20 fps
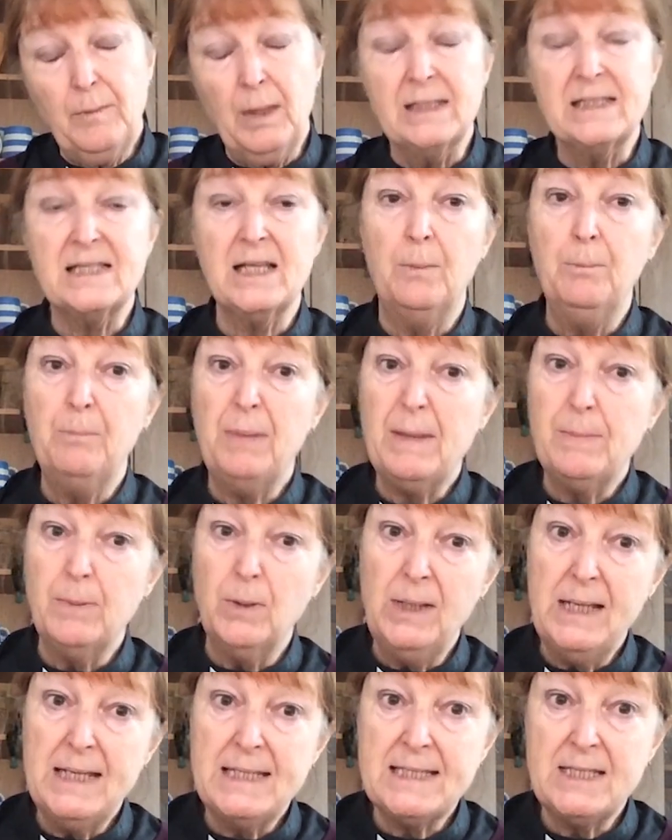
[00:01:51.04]
Some
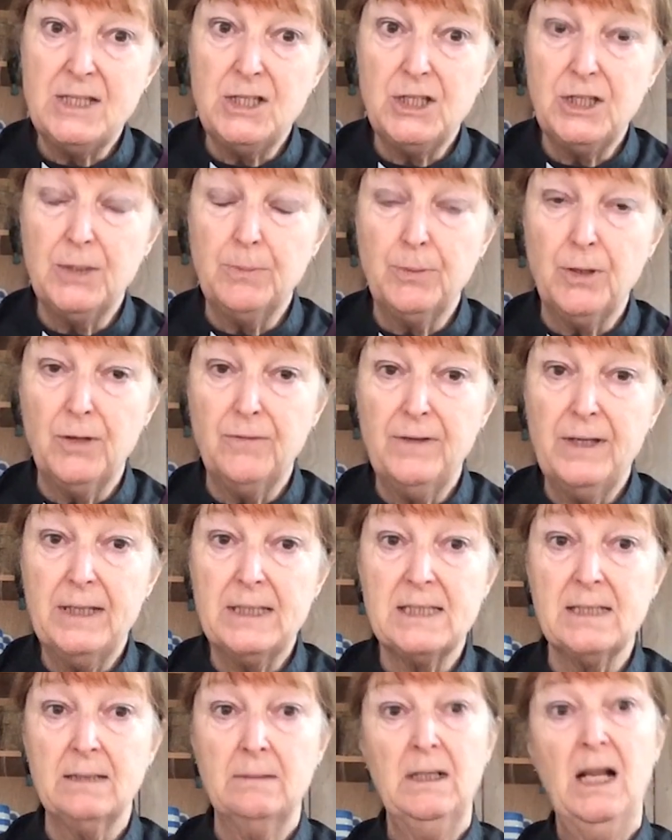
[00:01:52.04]
people listened to the
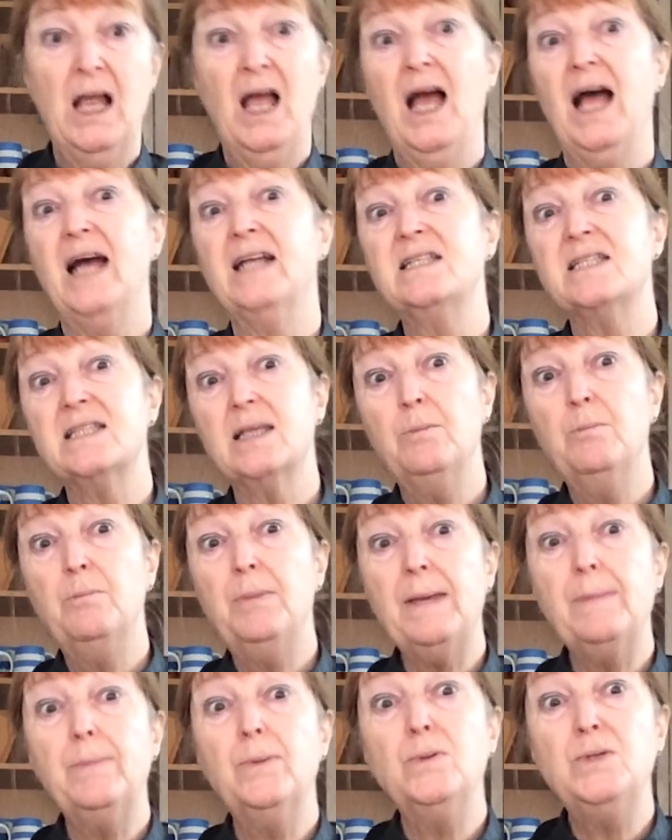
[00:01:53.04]
prophets, and some
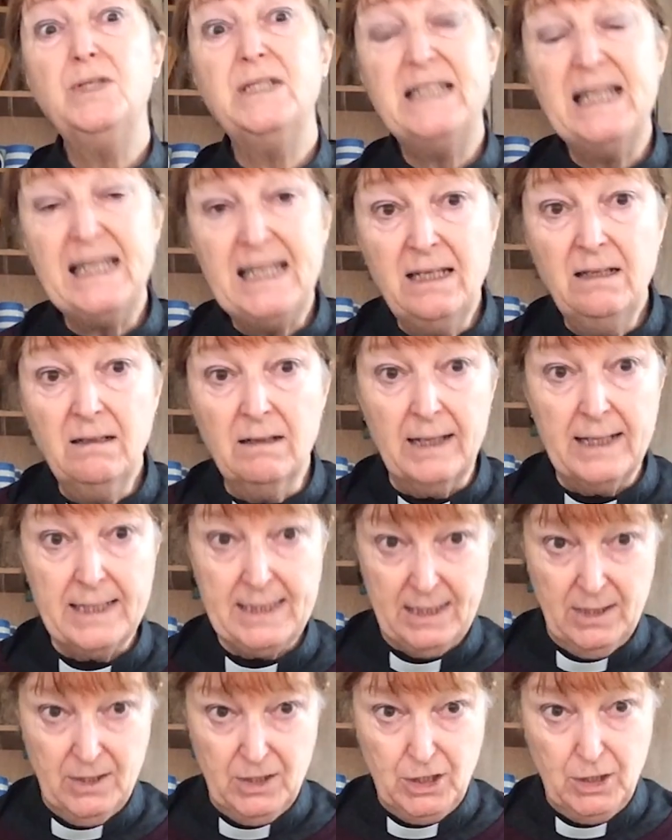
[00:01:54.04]
people didn't
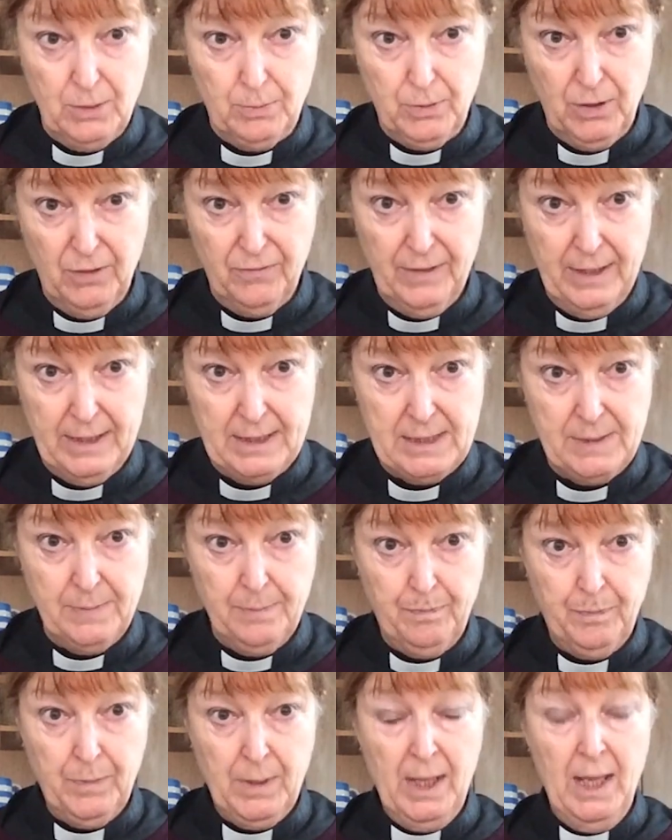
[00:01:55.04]
listen to the prophets.
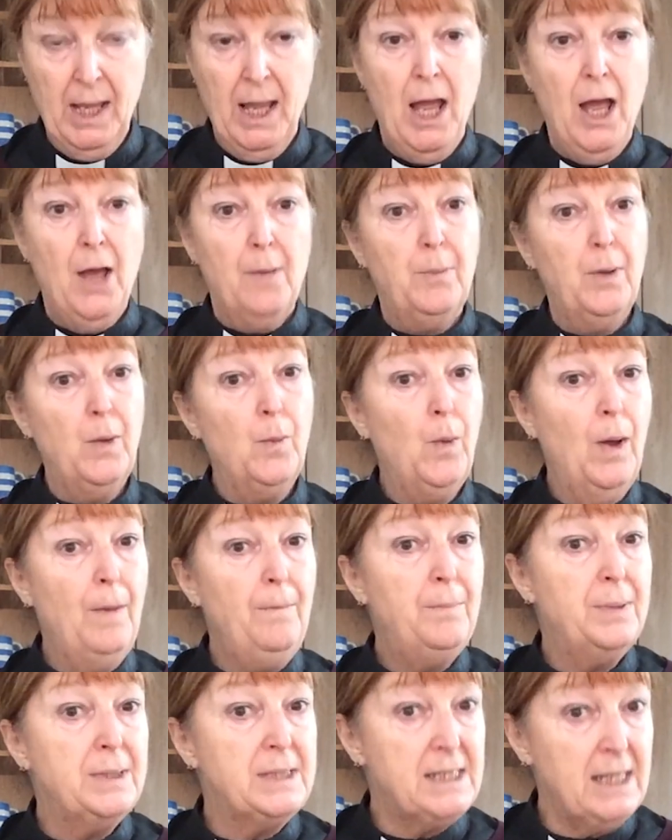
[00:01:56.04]
But
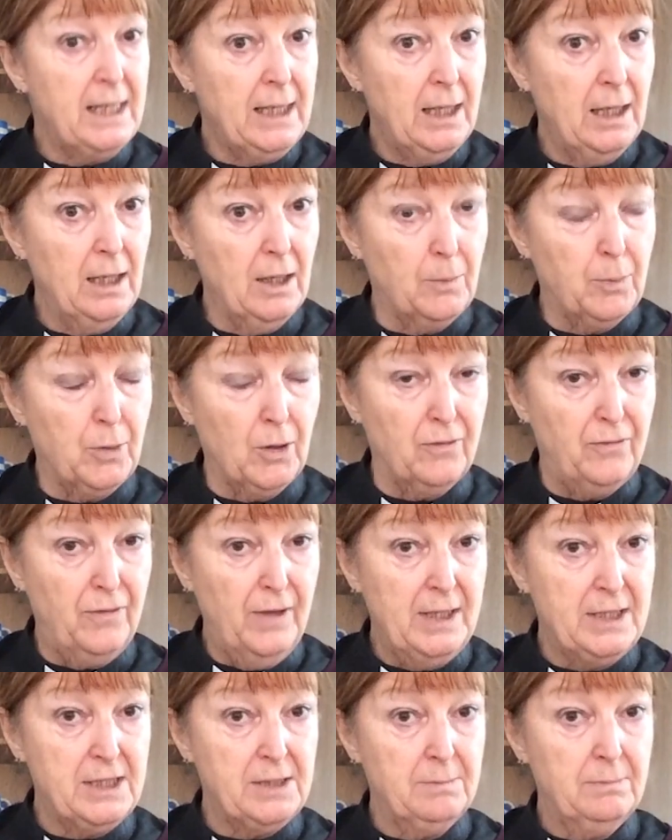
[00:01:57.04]
one particular
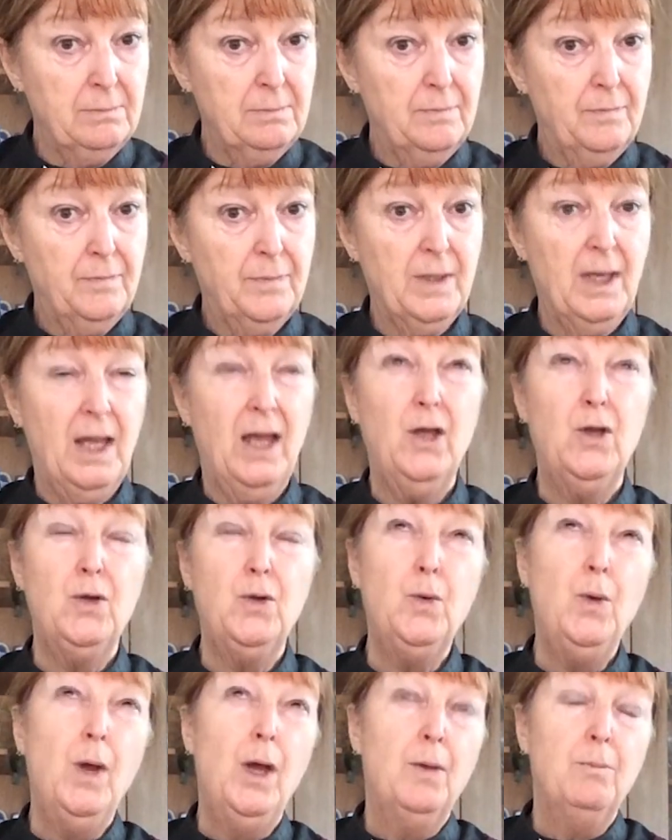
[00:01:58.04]
prophet,
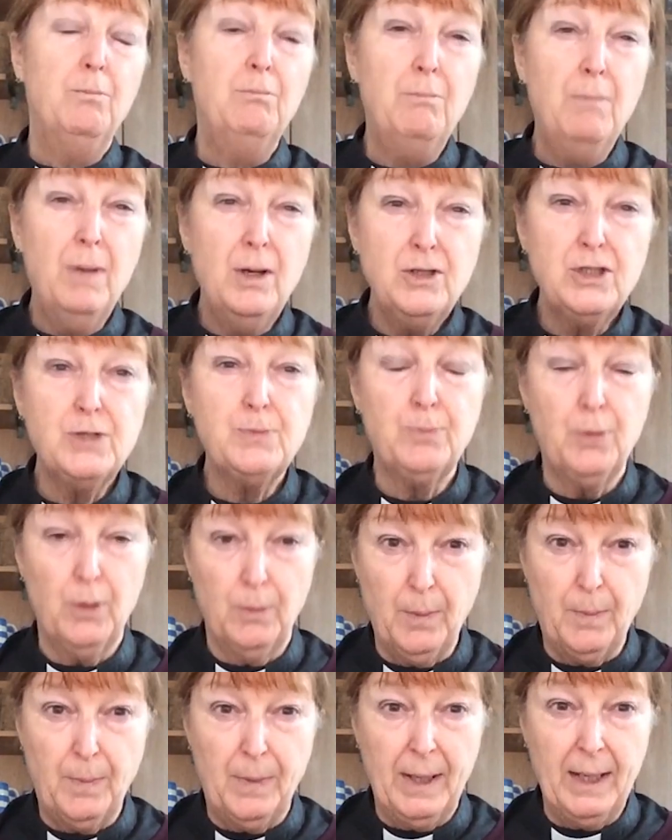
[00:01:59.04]
who most
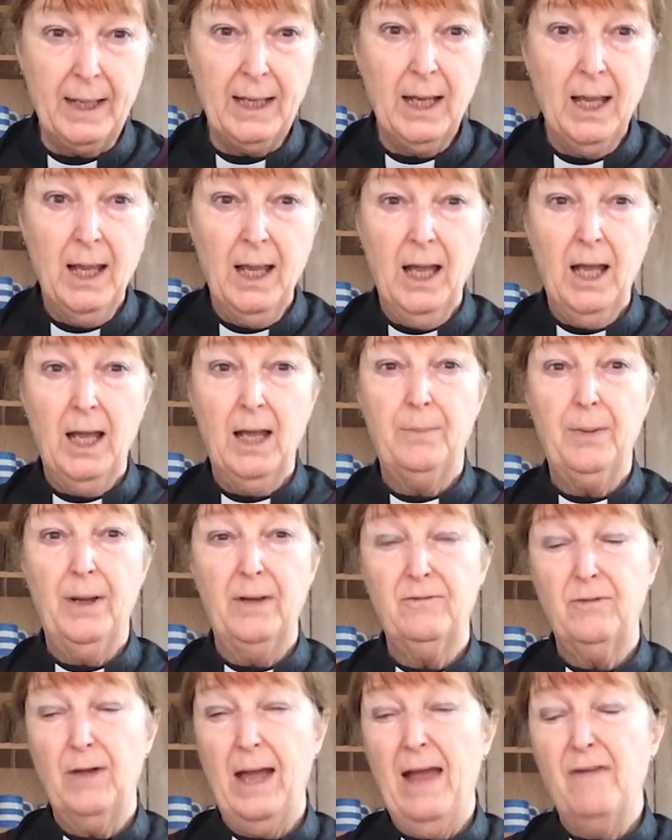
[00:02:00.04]
probably
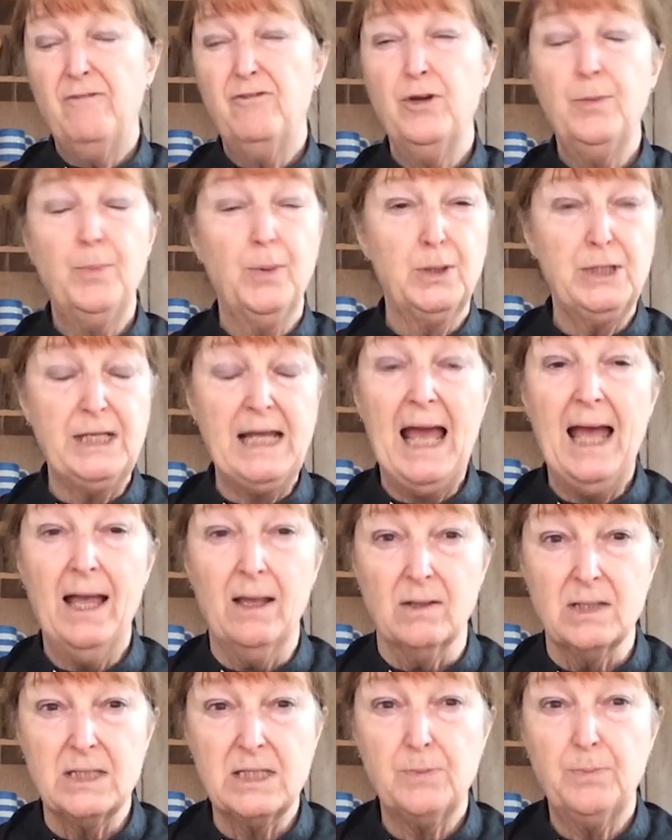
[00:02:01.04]
above everybody
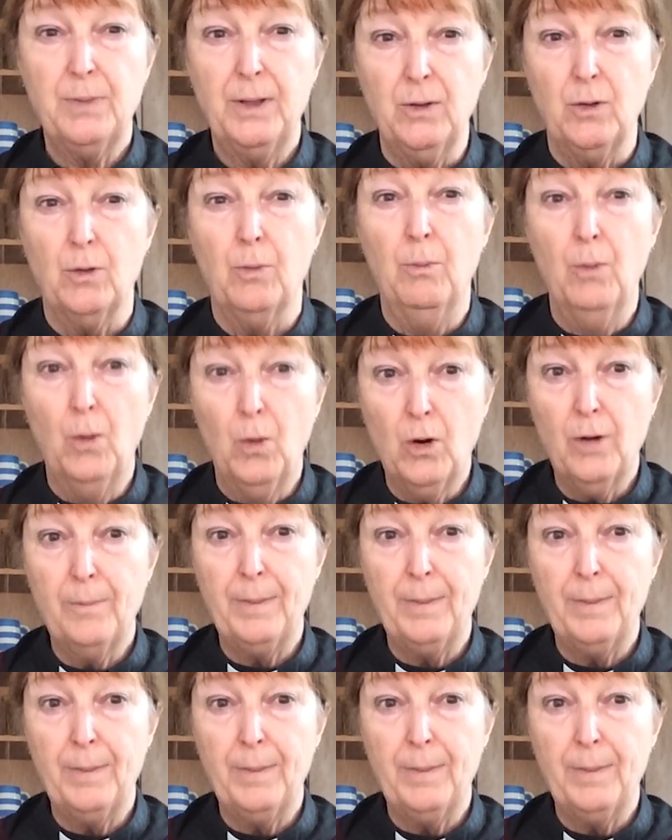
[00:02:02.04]
else spoke more